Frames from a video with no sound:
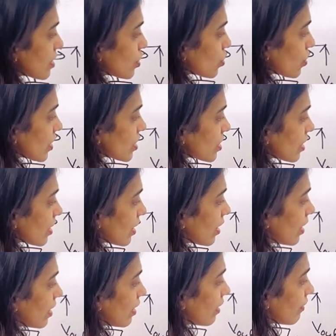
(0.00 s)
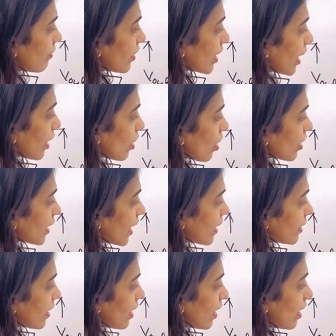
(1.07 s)
situation we cannot
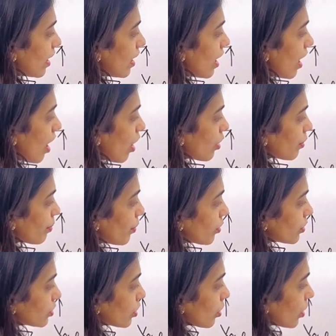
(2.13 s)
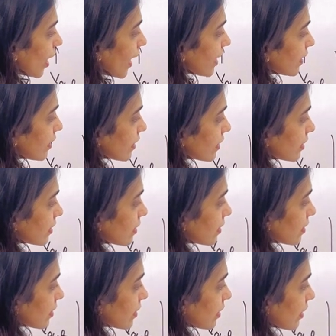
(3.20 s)
get the output. So like
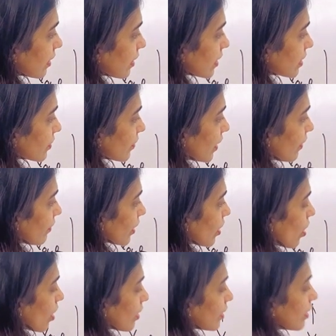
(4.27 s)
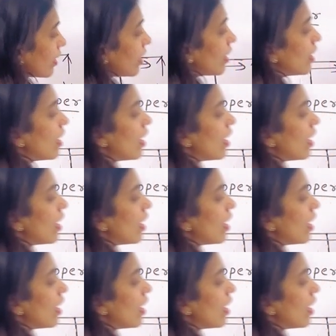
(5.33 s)
this, in this way we got the